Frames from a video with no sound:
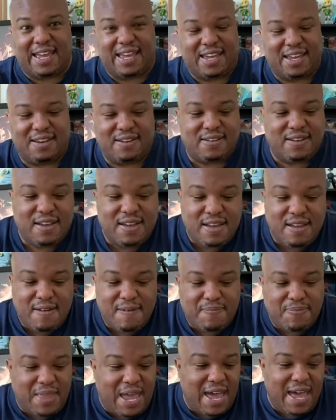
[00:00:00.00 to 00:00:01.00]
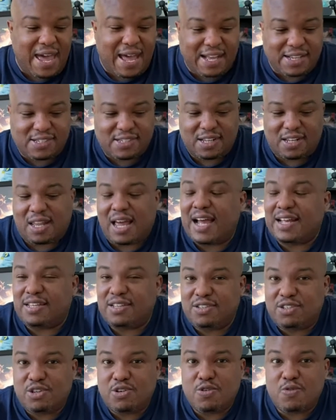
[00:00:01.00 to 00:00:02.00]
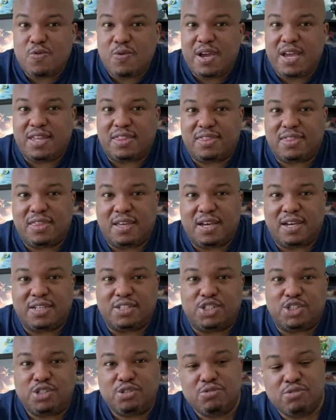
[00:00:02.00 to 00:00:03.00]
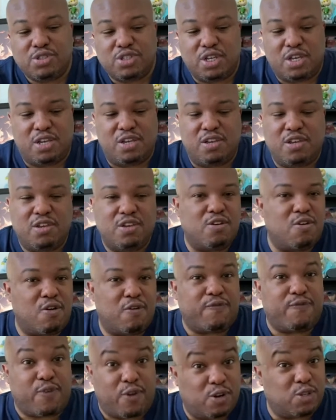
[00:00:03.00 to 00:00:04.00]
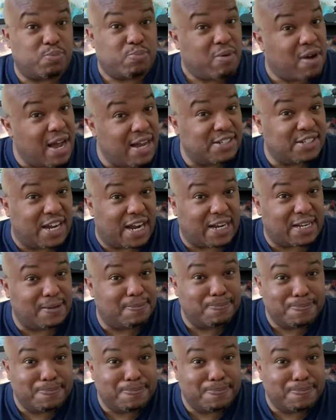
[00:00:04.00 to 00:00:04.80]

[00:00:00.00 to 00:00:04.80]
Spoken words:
And that has a lot to do with choosing your first project.